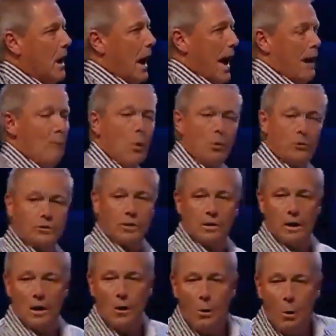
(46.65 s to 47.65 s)
I want to
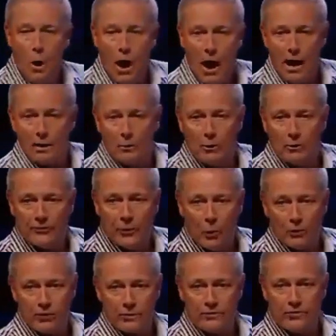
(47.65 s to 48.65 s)
know why on the
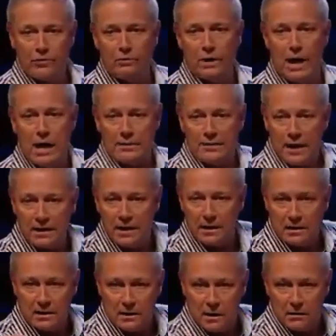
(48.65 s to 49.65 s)
4th of July they
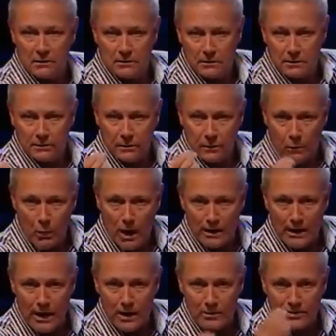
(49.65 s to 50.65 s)
didn't color the
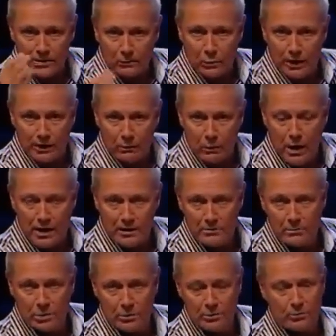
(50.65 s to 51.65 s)
White House in red, white,
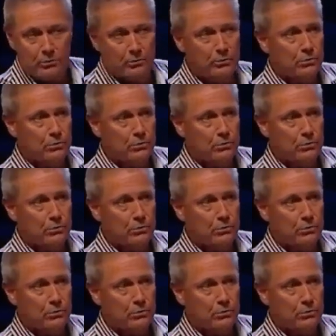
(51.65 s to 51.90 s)
and blue.